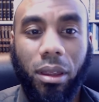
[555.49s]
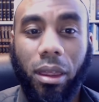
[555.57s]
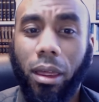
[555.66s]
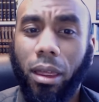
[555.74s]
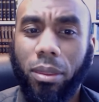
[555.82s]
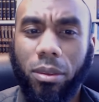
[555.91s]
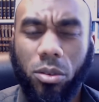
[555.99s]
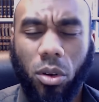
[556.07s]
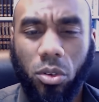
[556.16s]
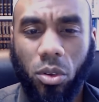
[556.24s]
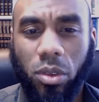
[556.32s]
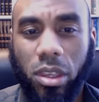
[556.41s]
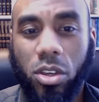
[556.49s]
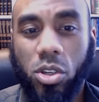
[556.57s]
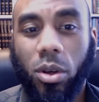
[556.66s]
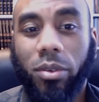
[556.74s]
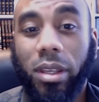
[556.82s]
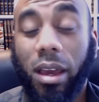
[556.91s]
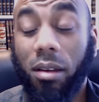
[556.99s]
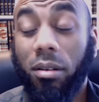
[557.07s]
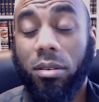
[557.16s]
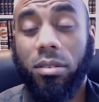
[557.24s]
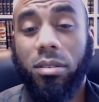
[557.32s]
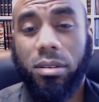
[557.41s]
And there's also the issue of
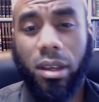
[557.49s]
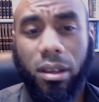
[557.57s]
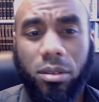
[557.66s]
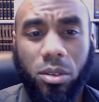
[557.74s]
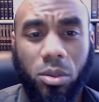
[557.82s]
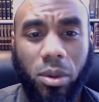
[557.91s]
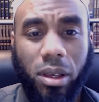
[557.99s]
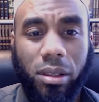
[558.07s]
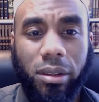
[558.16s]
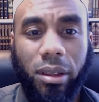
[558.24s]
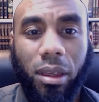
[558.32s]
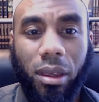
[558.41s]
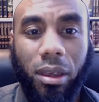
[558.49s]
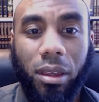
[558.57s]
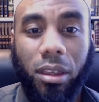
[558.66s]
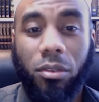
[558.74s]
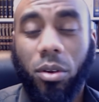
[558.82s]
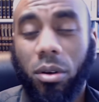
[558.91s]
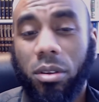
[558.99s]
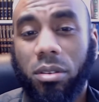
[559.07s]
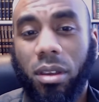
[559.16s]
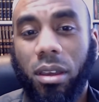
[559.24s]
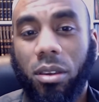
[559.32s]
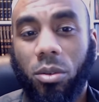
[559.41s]
inheritance tax as well. If your
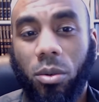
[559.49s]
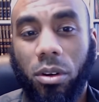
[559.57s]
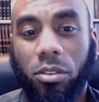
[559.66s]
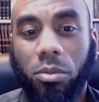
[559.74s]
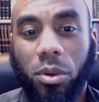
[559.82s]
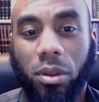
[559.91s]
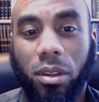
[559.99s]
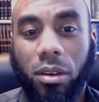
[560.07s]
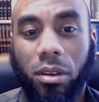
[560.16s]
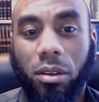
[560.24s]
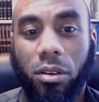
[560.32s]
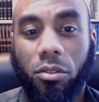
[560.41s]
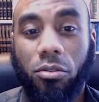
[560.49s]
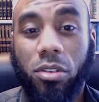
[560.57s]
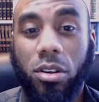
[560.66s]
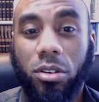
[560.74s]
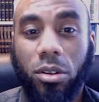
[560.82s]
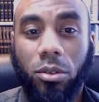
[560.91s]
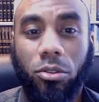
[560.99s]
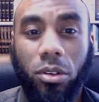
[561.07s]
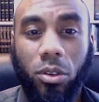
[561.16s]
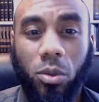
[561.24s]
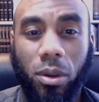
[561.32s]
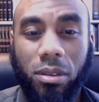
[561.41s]
estate is worth more than
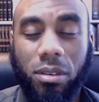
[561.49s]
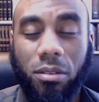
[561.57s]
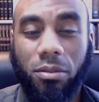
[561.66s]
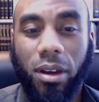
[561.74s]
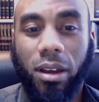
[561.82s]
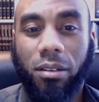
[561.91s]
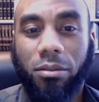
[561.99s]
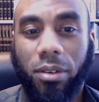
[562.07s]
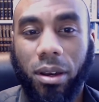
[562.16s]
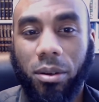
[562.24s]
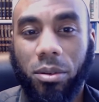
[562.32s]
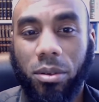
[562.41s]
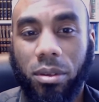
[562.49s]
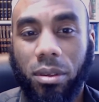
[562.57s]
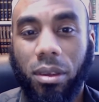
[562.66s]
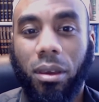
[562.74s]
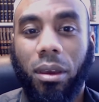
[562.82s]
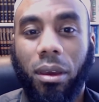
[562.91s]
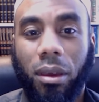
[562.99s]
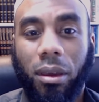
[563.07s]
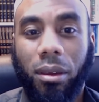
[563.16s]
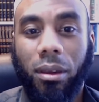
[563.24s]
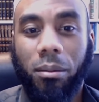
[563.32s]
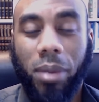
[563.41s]

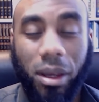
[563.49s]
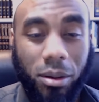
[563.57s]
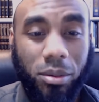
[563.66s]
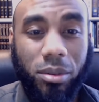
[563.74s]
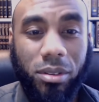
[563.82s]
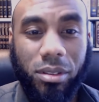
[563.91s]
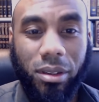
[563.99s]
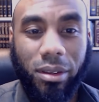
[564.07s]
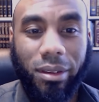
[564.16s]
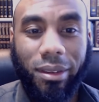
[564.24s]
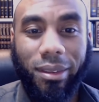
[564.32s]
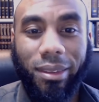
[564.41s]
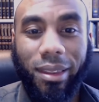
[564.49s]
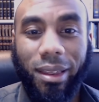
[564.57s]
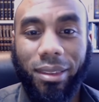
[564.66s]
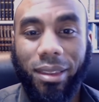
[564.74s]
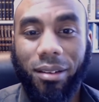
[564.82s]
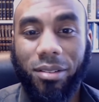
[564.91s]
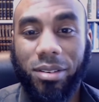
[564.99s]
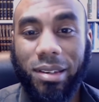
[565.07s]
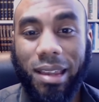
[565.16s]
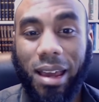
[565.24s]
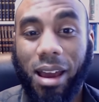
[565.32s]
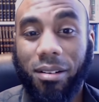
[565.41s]
£325,000, then there is an
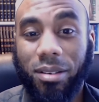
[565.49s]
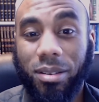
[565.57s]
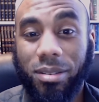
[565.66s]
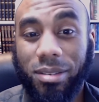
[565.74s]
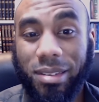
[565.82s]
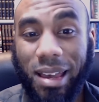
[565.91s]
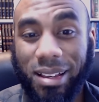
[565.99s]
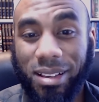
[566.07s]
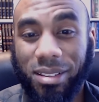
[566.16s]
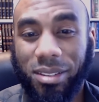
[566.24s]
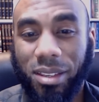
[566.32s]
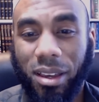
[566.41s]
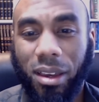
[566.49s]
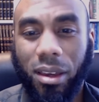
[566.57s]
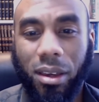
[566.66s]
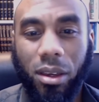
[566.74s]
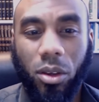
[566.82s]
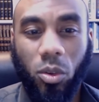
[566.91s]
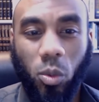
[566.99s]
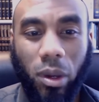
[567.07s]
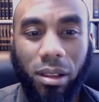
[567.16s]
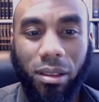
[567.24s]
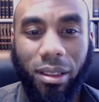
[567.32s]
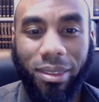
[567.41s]
inheritance tax as
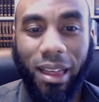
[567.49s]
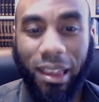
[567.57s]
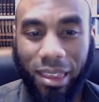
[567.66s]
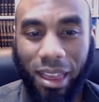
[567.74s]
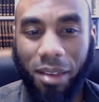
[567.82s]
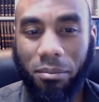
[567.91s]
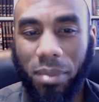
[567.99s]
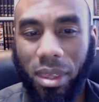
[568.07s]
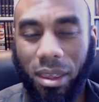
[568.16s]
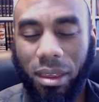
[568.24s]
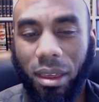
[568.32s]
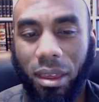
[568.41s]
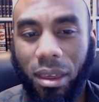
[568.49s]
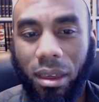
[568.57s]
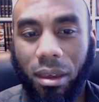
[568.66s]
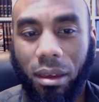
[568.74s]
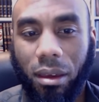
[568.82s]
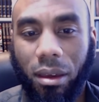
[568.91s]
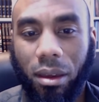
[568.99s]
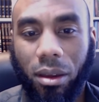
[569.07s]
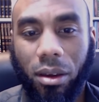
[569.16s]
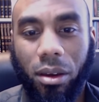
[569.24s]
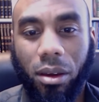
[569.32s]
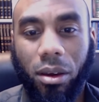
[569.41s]
well. That can be
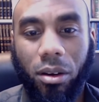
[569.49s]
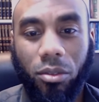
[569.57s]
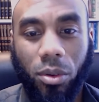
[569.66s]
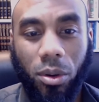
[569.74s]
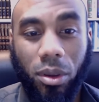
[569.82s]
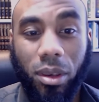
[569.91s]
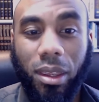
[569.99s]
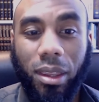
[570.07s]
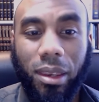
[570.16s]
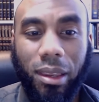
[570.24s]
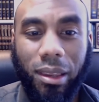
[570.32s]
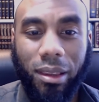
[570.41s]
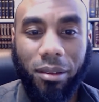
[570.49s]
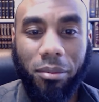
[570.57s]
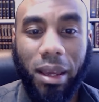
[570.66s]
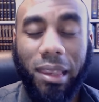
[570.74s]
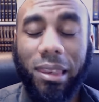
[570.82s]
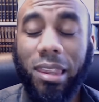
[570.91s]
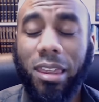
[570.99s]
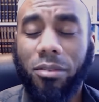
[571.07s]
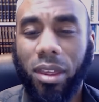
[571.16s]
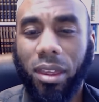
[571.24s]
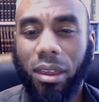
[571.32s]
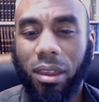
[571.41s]
uh, avoided by
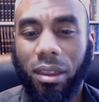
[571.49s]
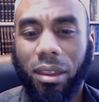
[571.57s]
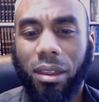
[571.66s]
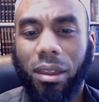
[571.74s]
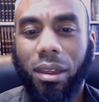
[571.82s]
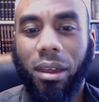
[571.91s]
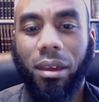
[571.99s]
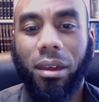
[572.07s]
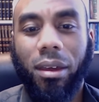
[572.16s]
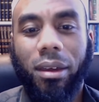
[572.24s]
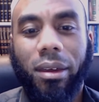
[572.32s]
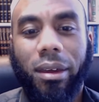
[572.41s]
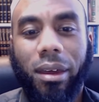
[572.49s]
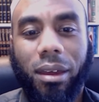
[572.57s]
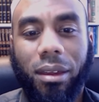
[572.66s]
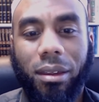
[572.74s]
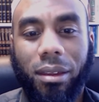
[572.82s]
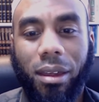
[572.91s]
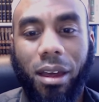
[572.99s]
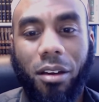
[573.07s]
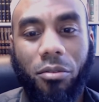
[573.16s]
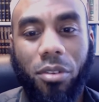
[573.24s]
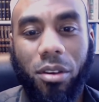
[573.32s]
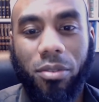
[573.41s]
leaving uh,
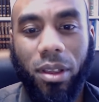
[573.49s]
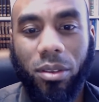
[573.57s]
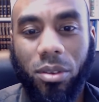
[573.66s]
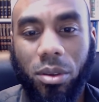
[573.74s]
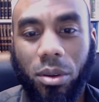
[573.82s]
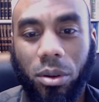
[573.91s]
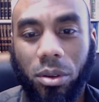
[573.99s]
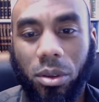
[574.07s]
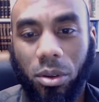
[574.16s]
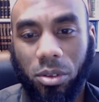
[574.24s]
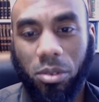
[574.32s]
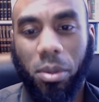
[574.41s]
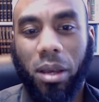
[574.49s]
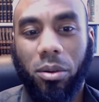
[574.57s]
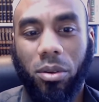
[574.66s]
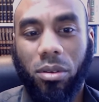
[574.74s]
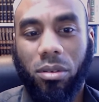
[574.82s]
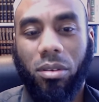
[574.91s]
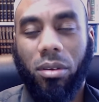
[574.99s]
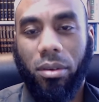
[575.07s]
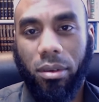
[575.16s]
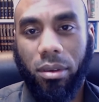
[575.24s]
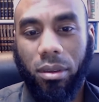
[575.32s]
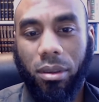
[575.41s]
everything to your, your spouse.
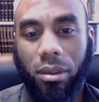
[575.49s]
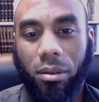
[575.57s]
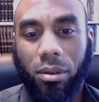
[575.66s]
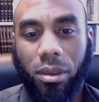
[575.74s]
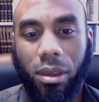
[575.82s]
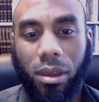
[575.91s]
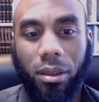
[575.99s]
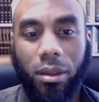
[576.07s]
Okay.